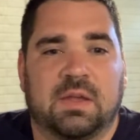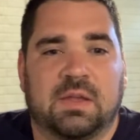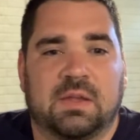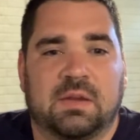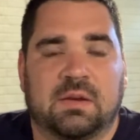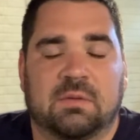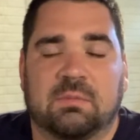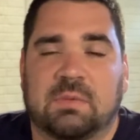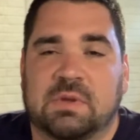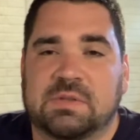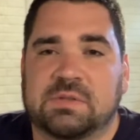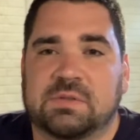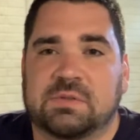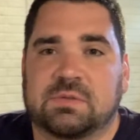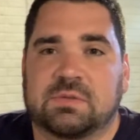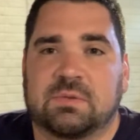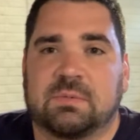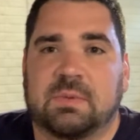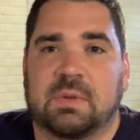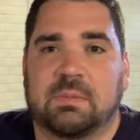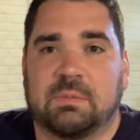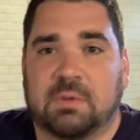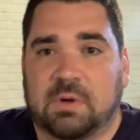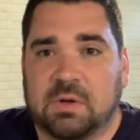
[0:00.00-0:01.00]
your muscles will
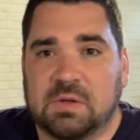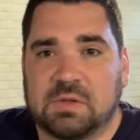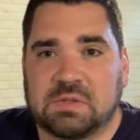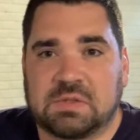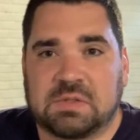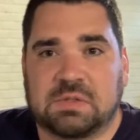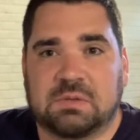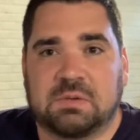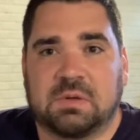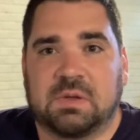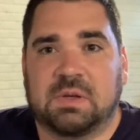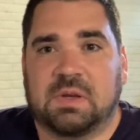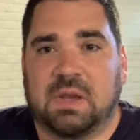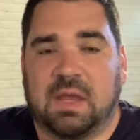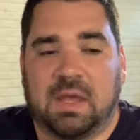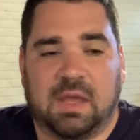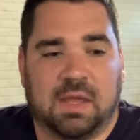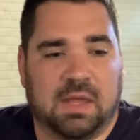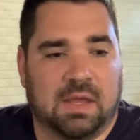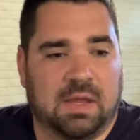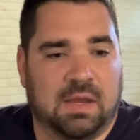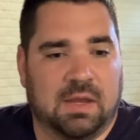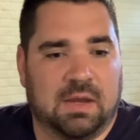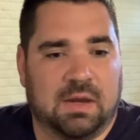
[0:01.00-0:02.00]
be more used to it,
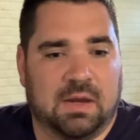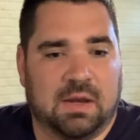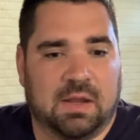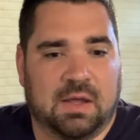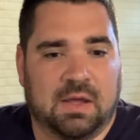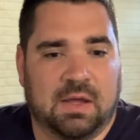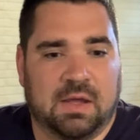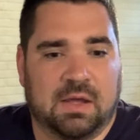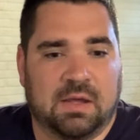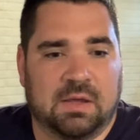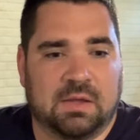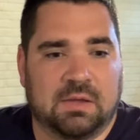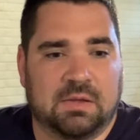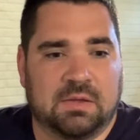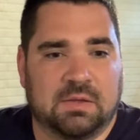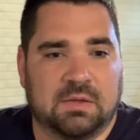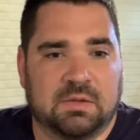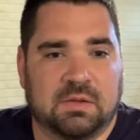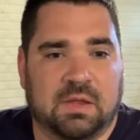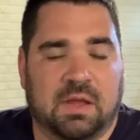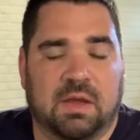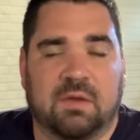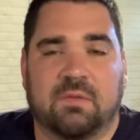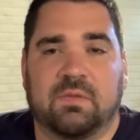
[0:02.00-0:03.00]
and
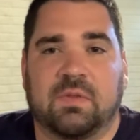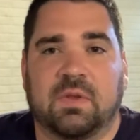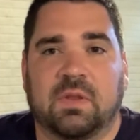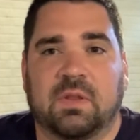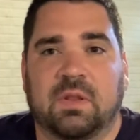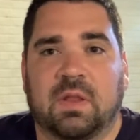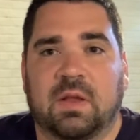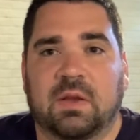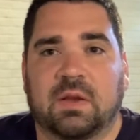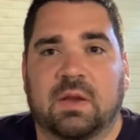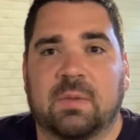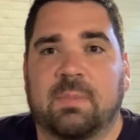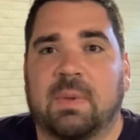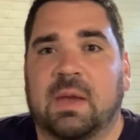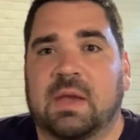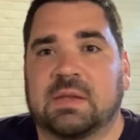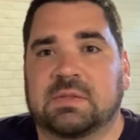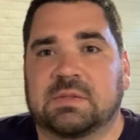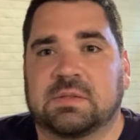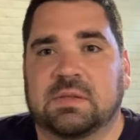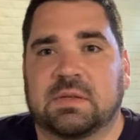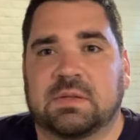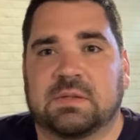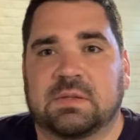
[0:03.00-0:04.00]
you'll have the lung
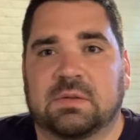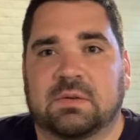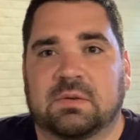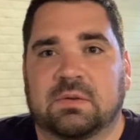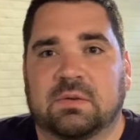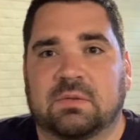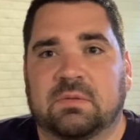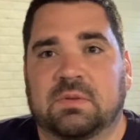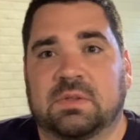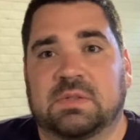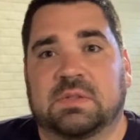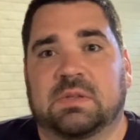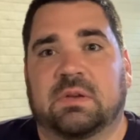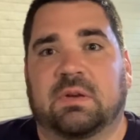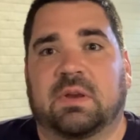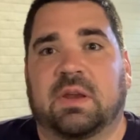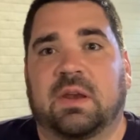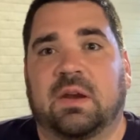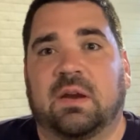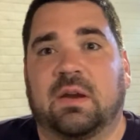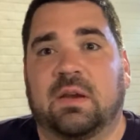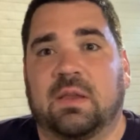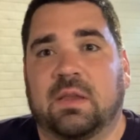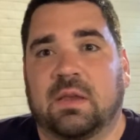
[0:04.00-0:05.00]
capacity to really start
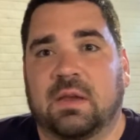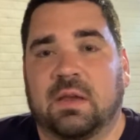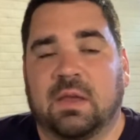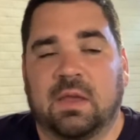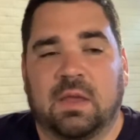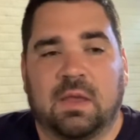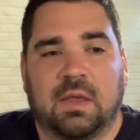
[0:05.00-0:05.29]
carrying you.